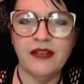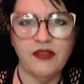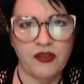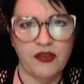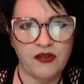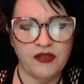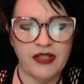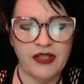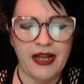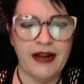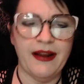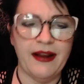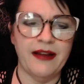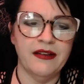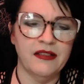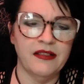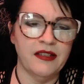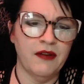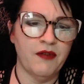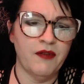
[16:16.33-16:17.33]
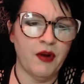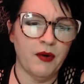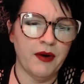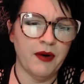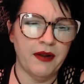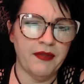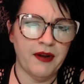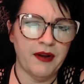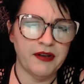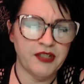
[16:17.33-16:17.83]
So there's that kind of stuff going
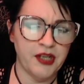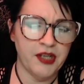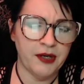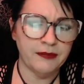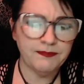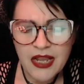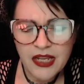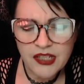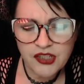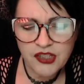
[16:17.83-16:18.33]
on there too.